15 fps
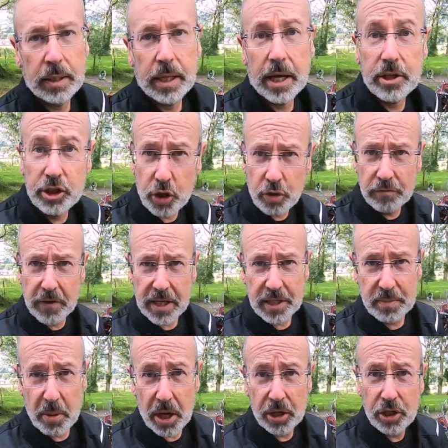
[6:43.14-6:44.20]
It's your
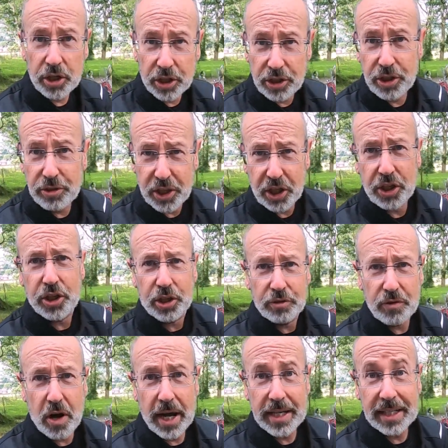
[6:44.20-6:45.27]
Vespa, you can use it, you can
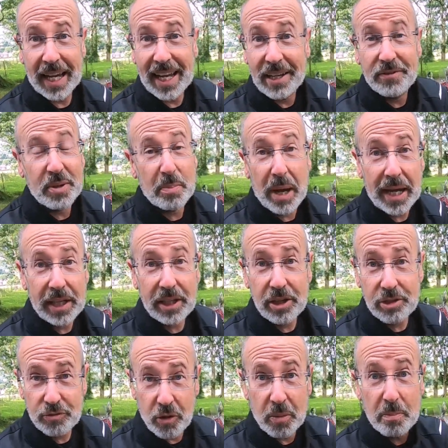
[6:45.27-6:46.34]
ride it, and if the paint
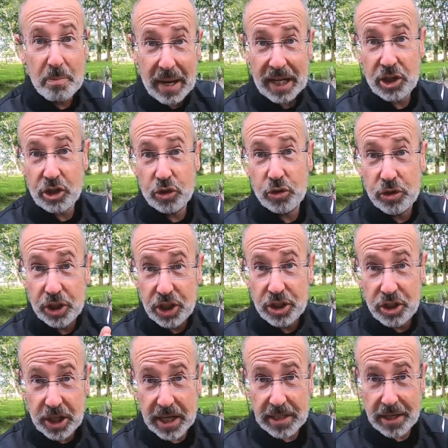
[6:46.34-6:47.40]
goes wrong, make sure that you
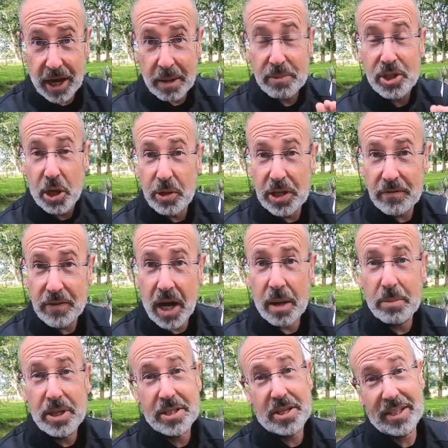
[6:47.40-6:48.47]
chase it up. Don't give up,
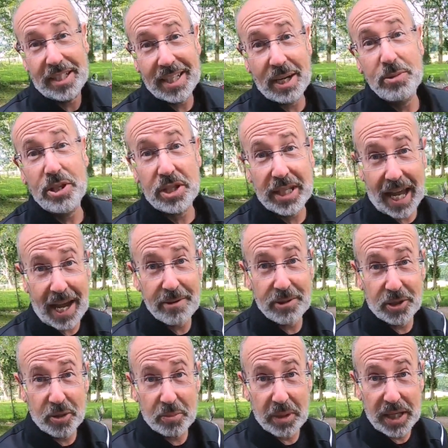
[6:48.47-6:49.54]
because I think they were just
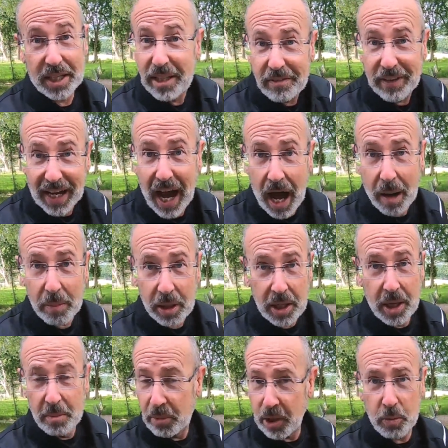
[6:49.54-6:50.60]
counting on me giving up,
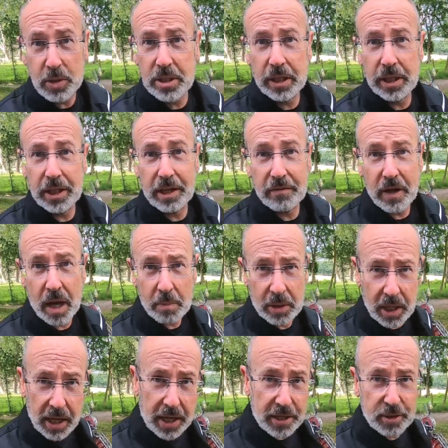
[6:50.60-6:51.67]
but I wasn't going to give up.
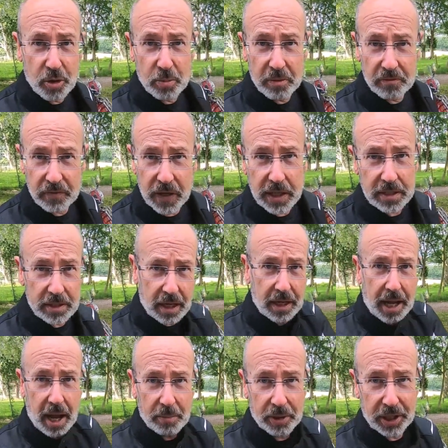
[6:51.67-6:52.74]
It's all been fixed and
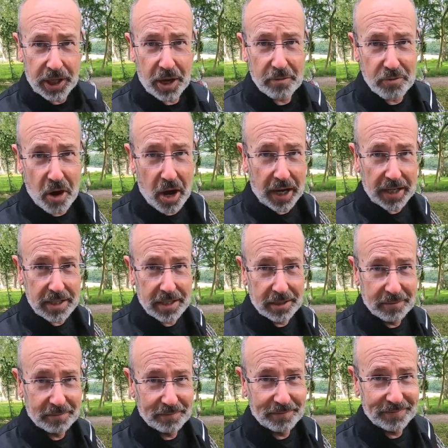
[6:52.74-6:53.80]
now I'm going to go ride.
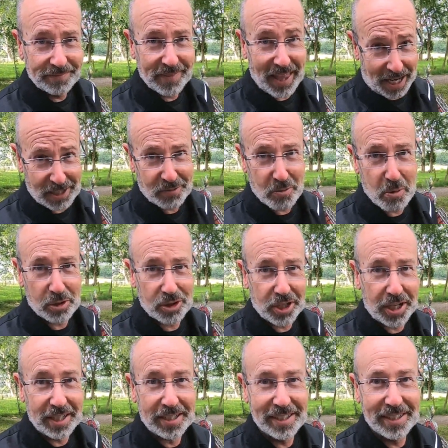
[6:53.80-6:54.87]
Thanks for watching.